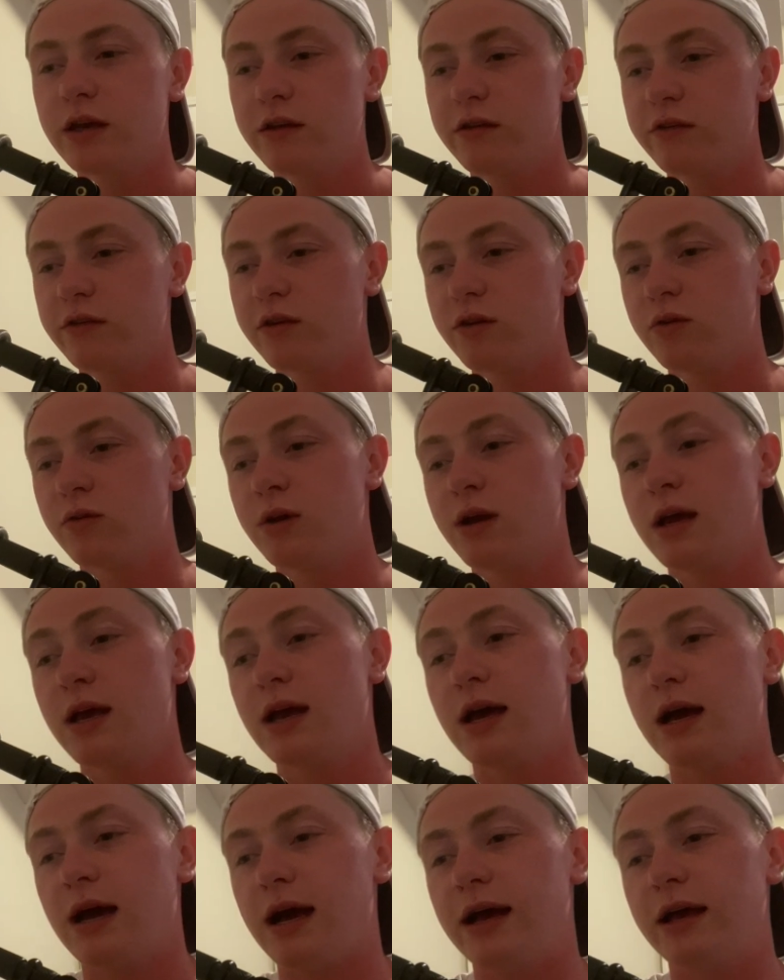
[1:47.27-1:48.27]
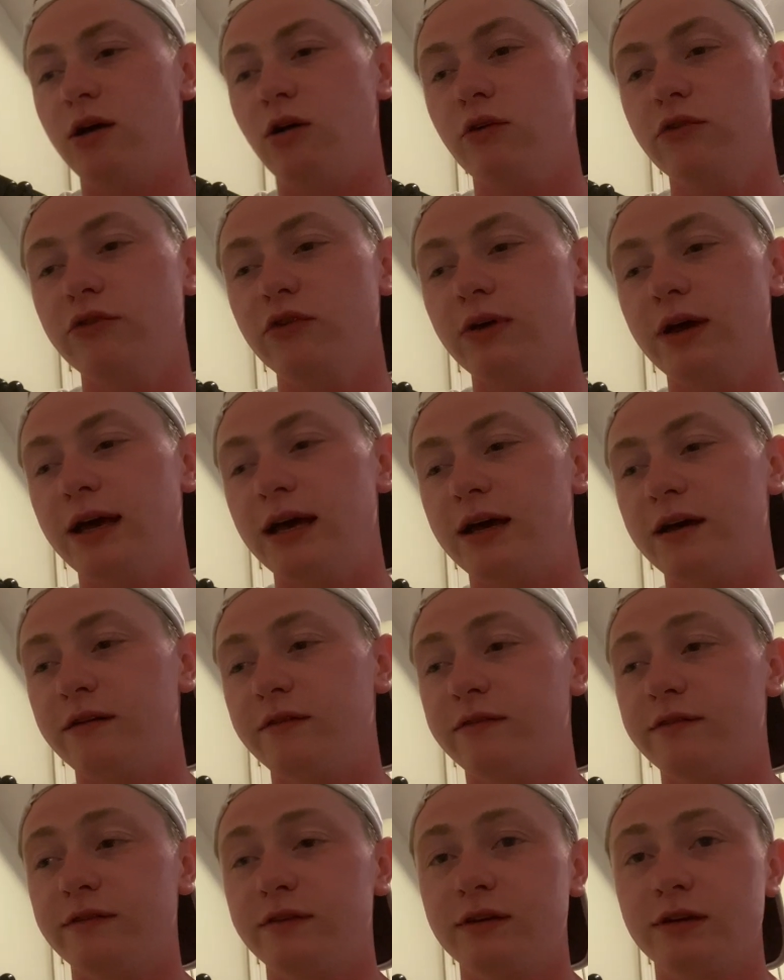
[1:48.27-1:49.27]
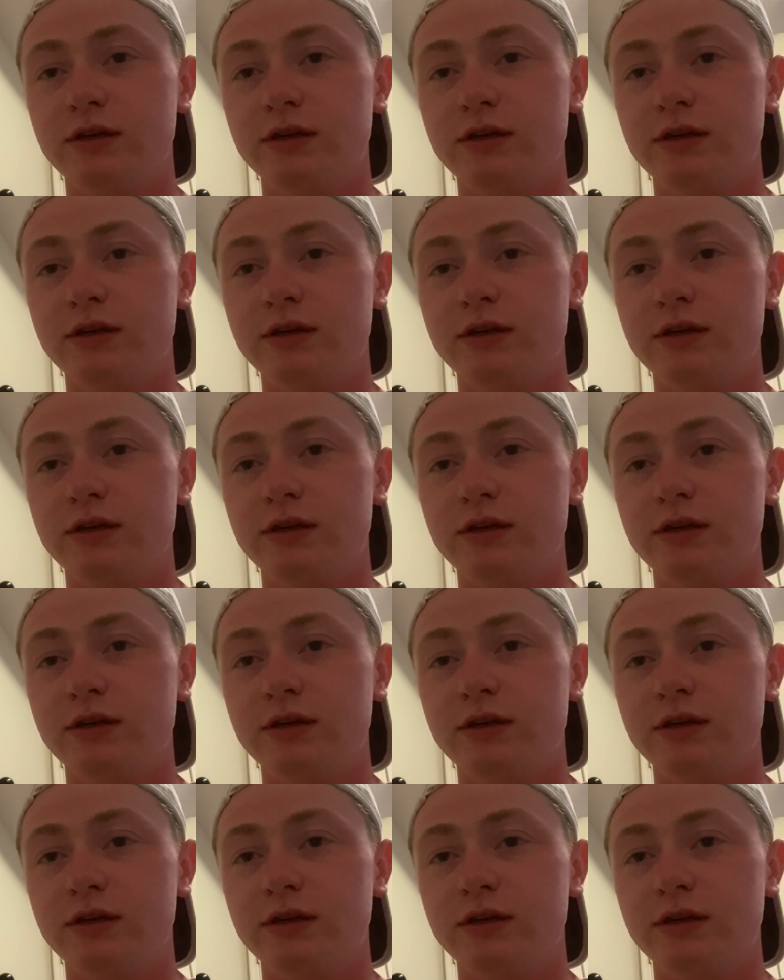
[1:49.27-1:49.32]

So I also have